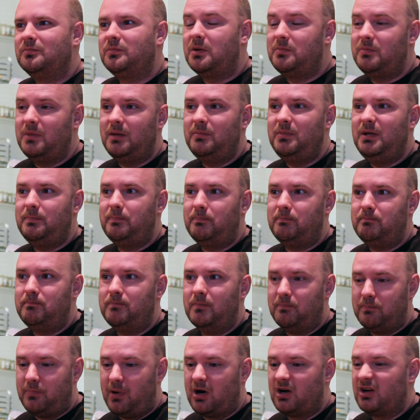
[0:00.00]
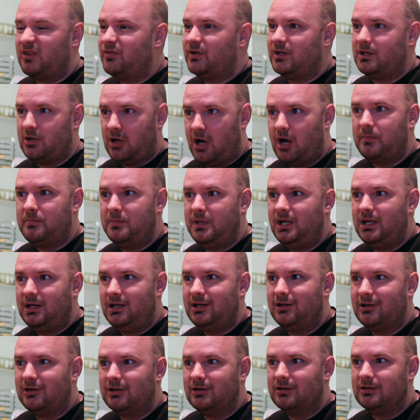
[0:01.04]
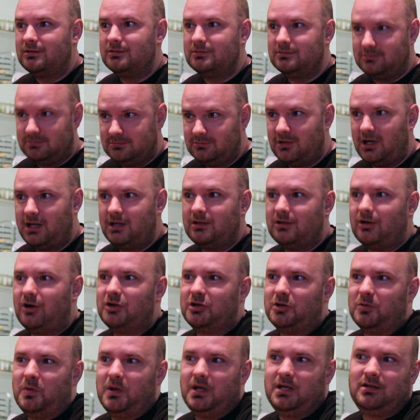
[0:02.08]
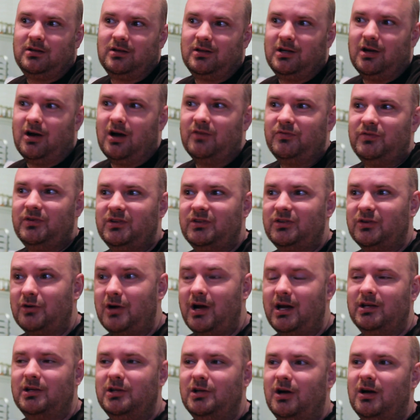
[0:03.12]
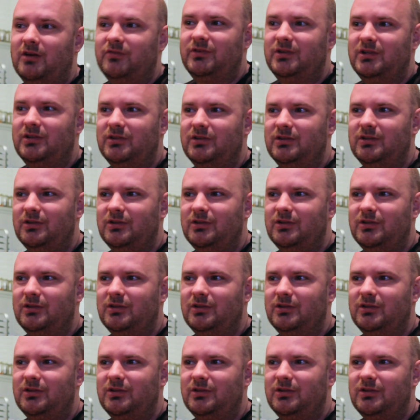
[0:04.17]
but maybe part of it not being here, right? On the way to the office or at the office.